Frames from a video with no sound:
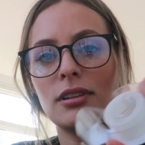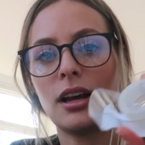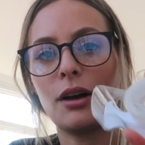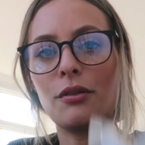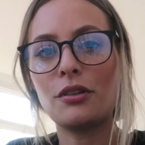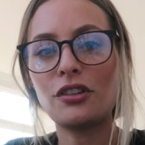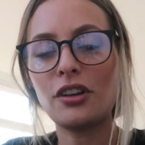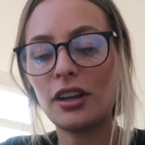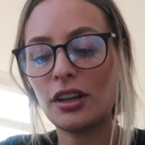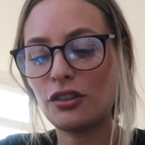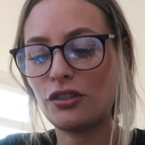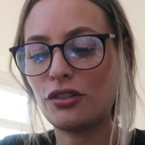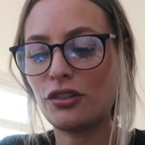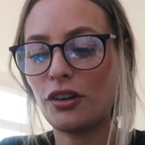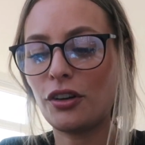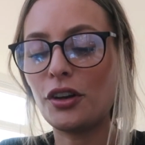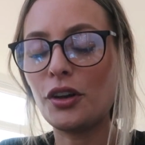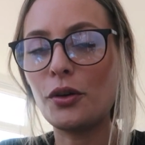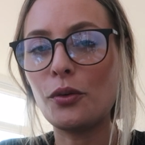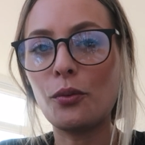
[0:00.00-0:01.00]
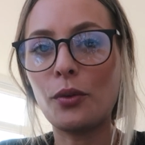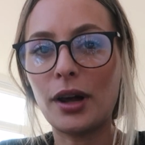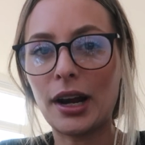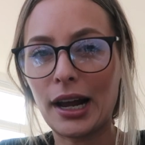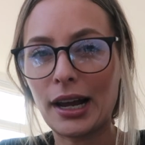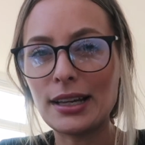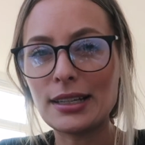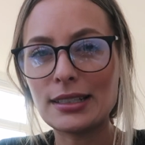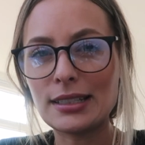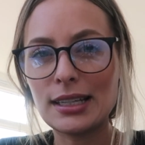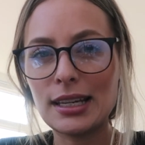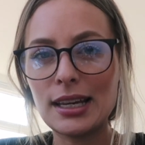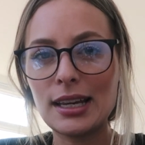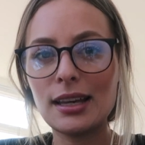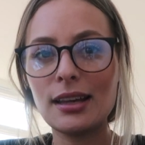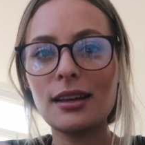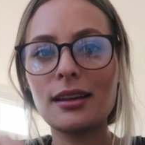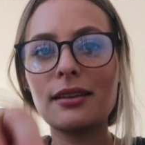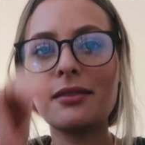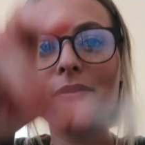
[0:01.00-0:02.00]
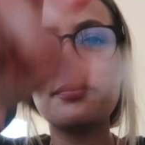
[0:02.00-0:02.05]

I wish I could show you what I see.